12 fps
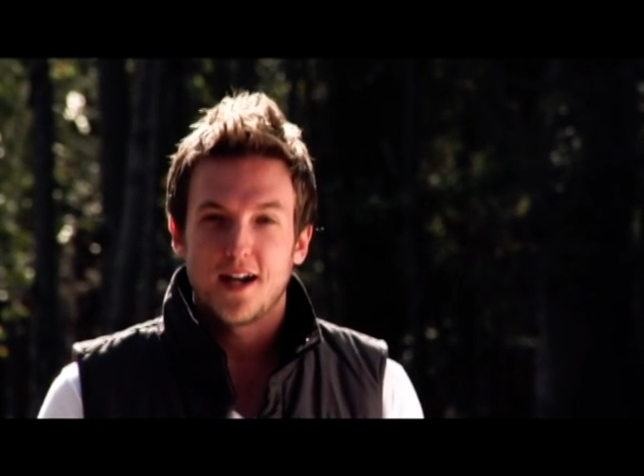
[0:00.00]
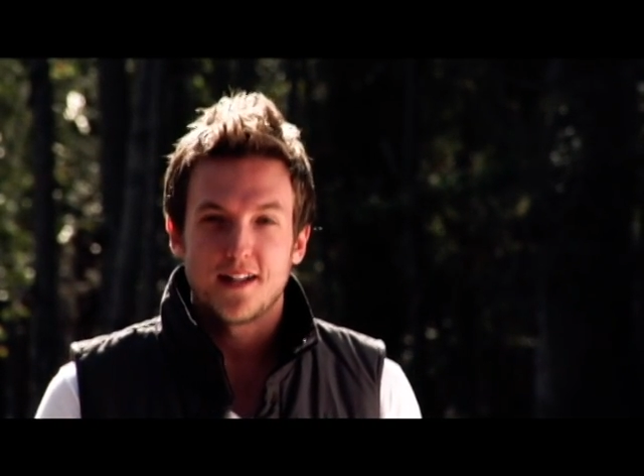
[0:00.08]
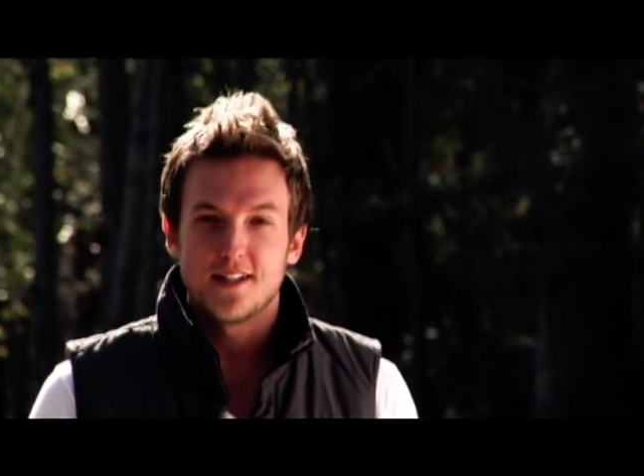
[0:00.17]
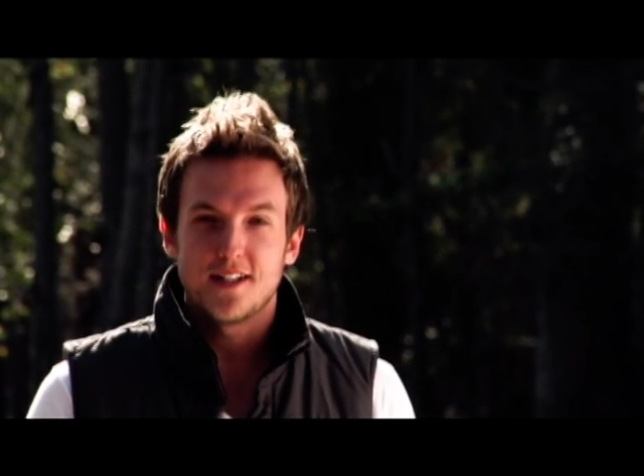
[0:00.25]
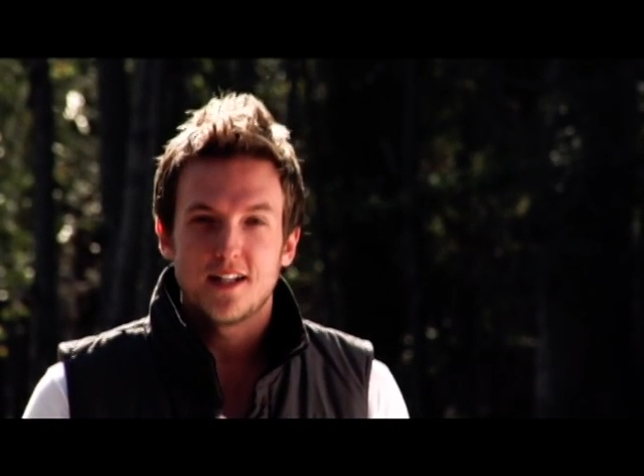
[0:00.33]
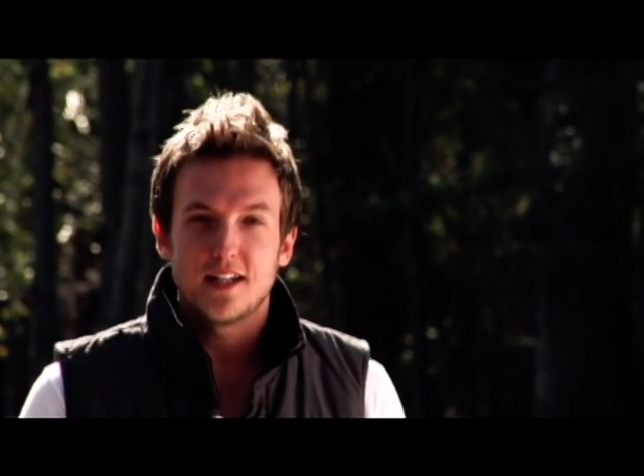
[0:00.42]

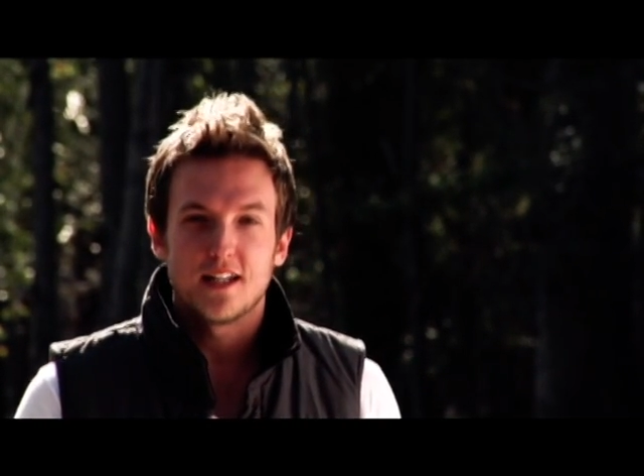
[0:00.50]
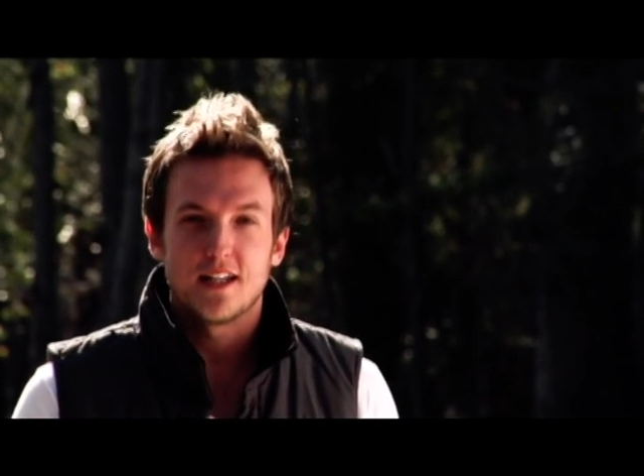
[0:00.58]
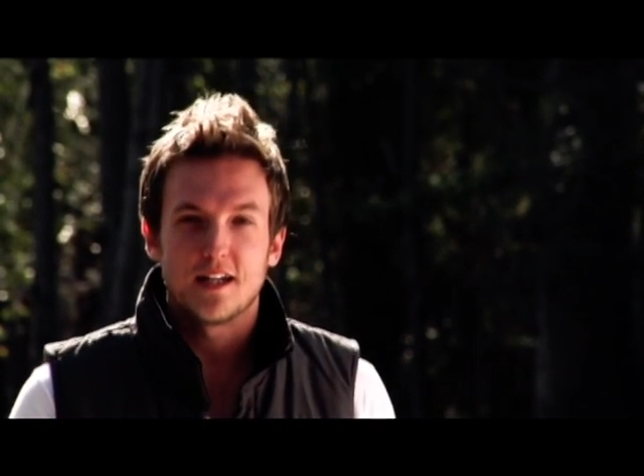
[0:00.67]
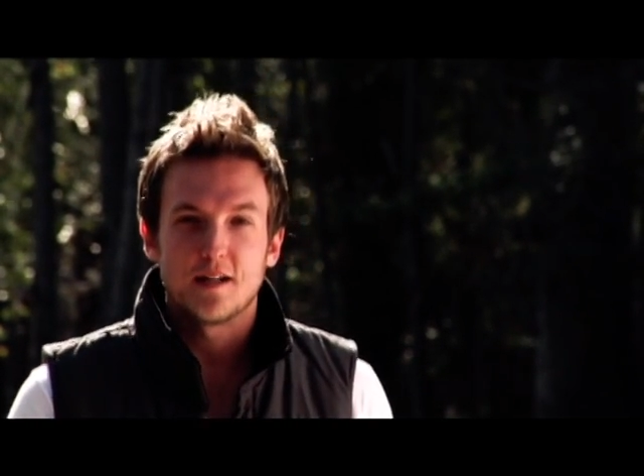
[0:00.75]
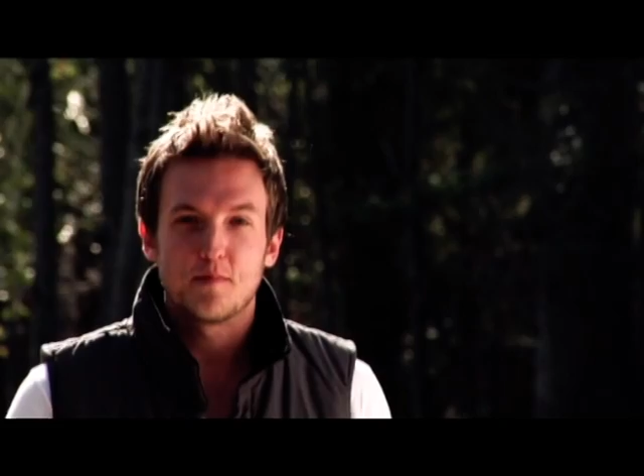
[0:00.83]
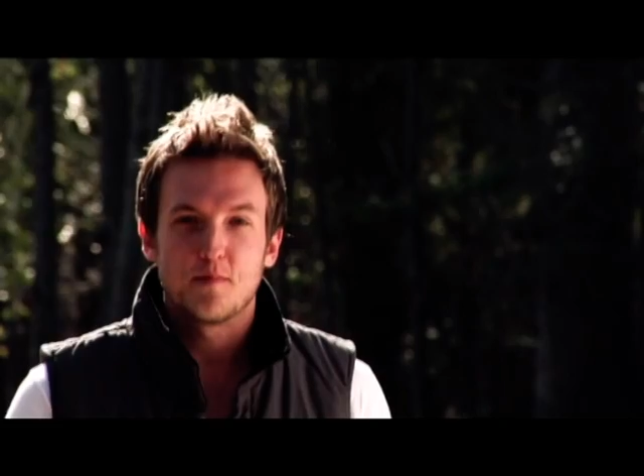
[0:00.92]
identity in
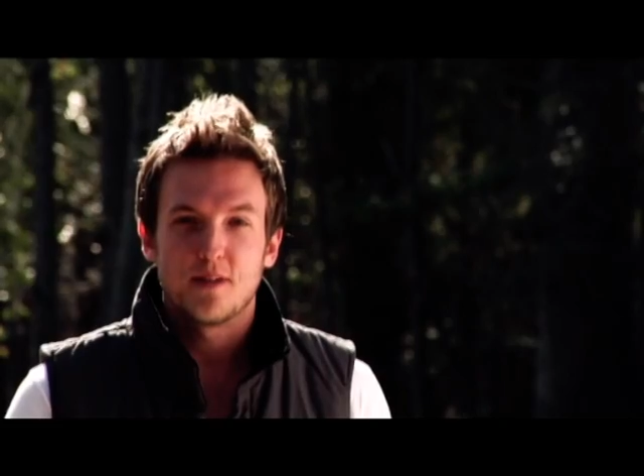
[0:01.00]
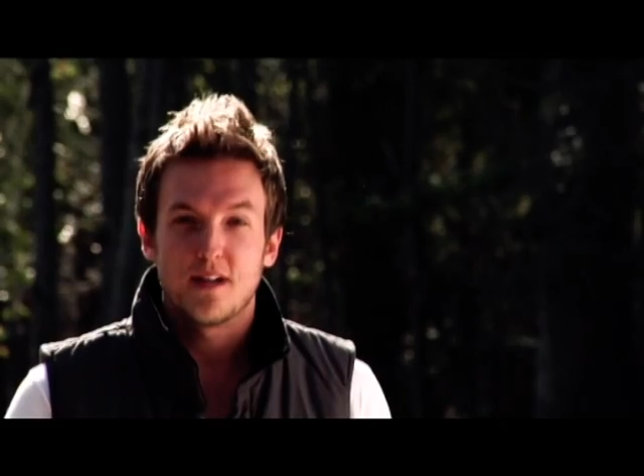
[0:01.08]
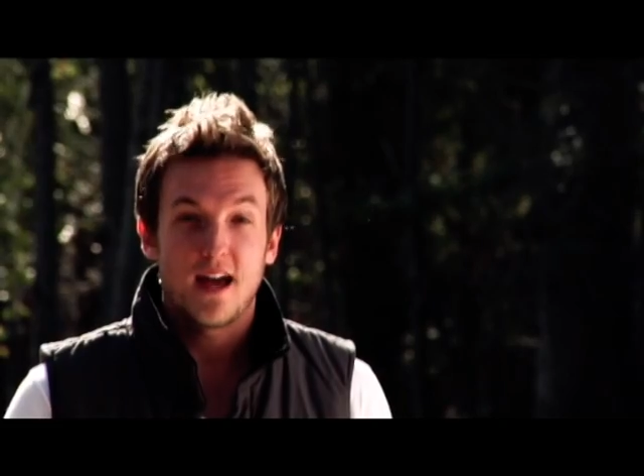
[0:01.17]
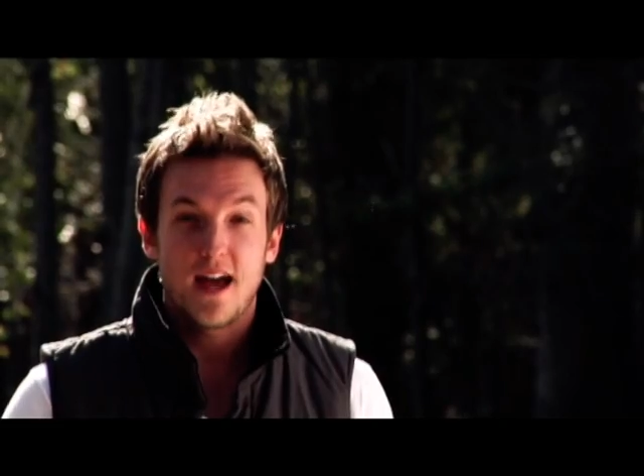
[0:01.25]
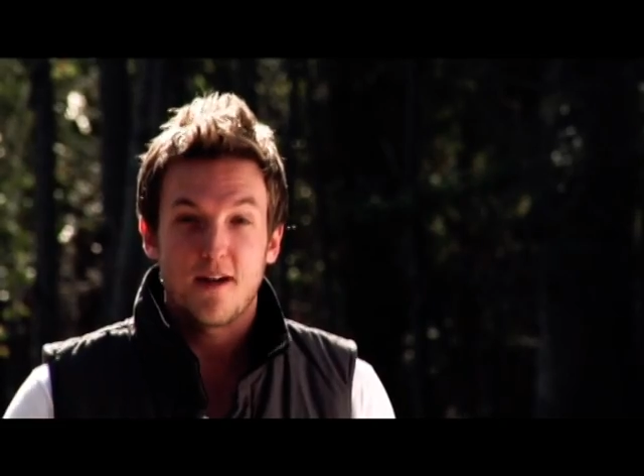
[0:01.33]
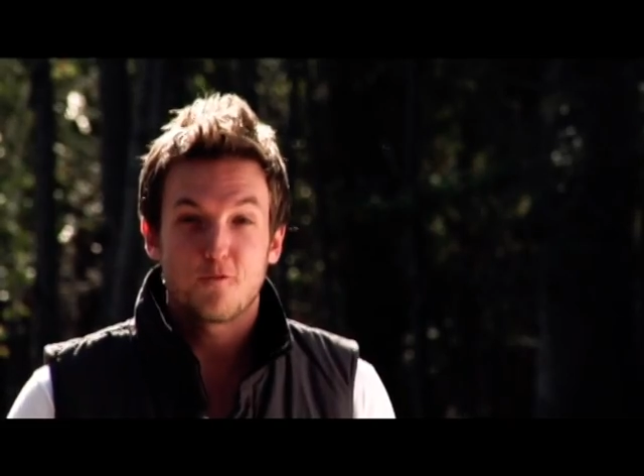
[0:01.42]
Him,
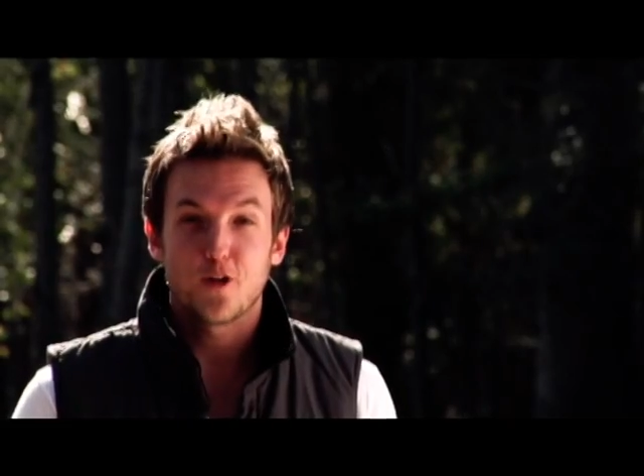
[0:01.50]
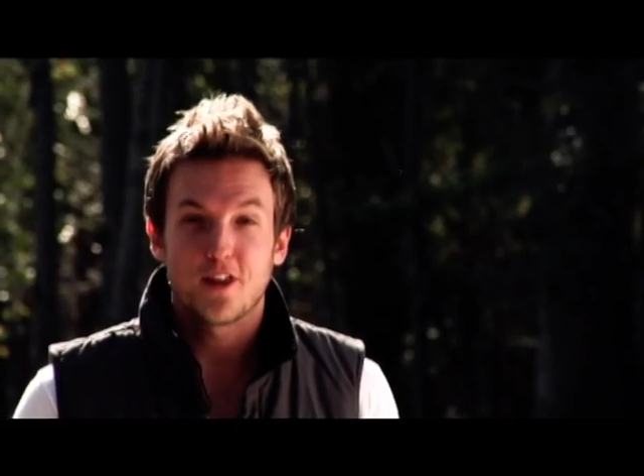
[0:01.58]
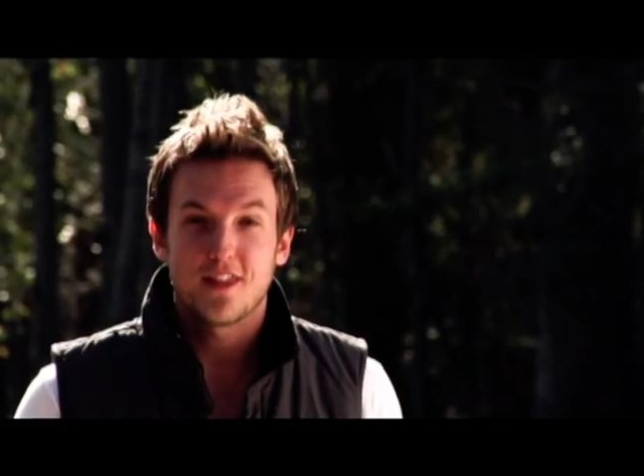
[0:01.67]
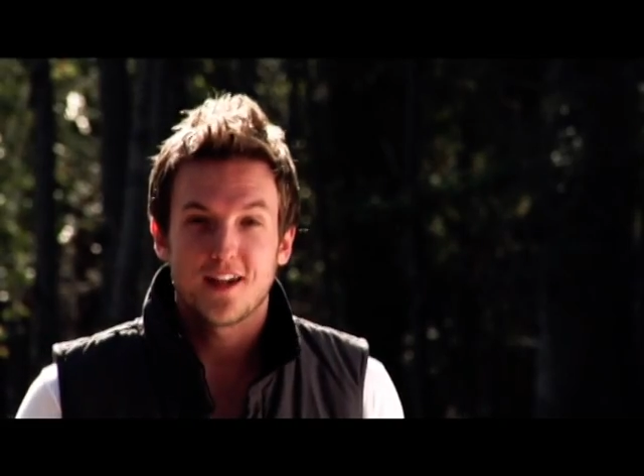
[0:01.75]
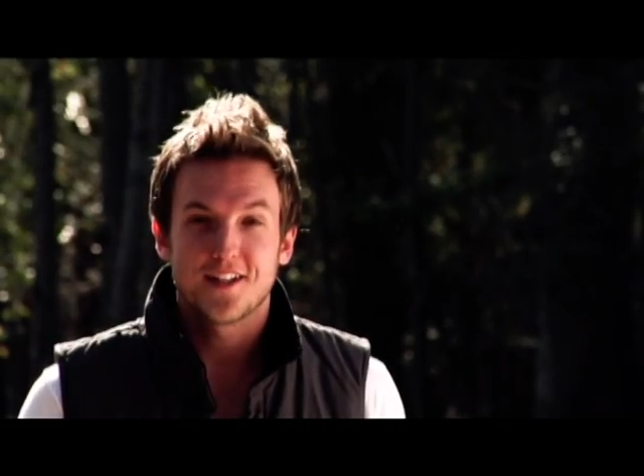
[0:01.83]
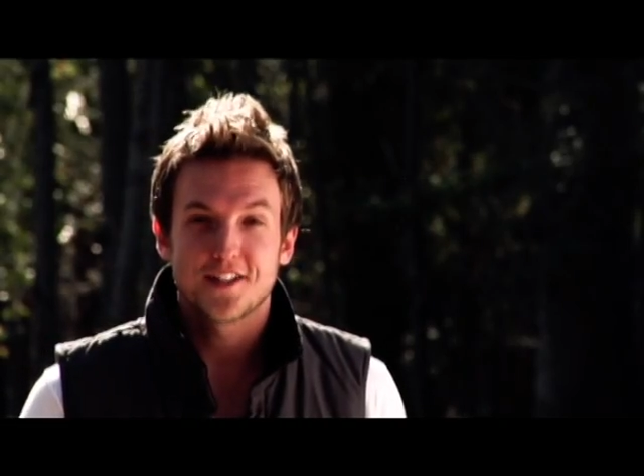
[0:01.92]

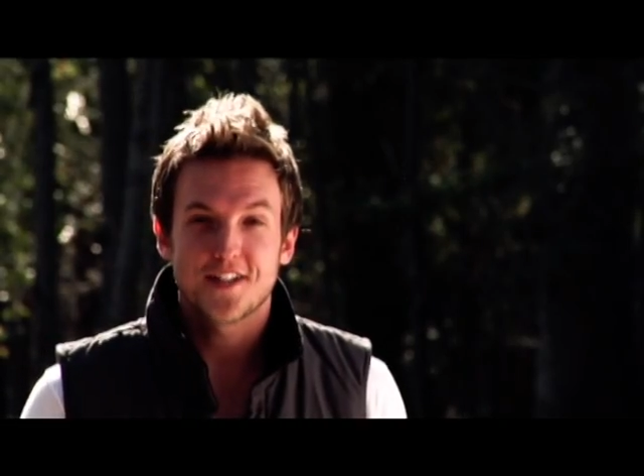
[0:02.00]
everything